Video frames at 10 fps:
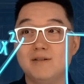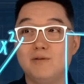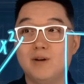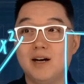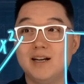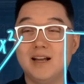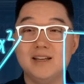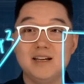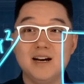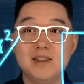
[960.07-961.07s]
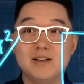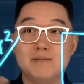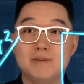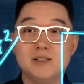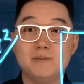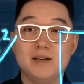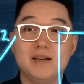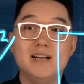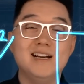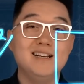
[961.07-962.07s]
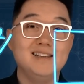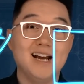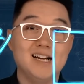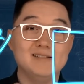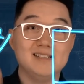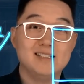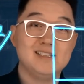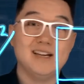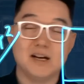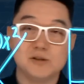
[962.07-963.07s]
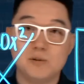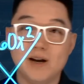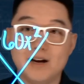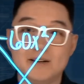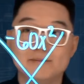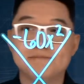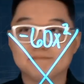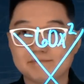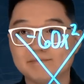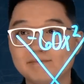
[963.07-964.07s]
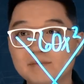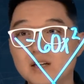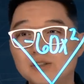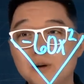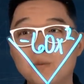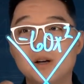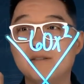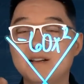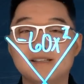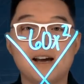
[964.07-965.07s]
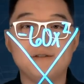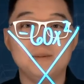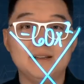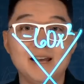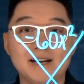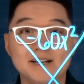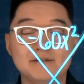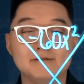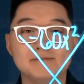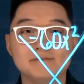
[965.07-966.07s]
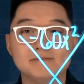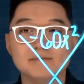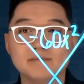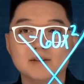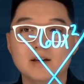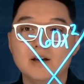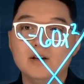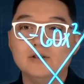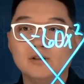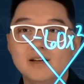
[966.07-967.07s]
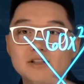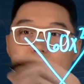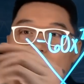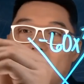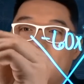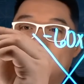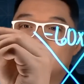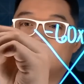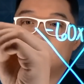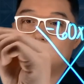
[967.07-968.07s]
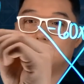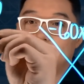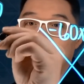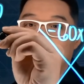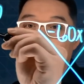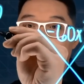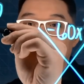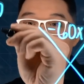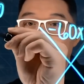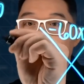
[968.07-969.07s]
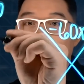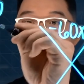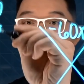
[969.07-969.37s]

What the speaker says: one and the other must be negative 60x squared. So one of these have to be negative. So let's try 2 and 30.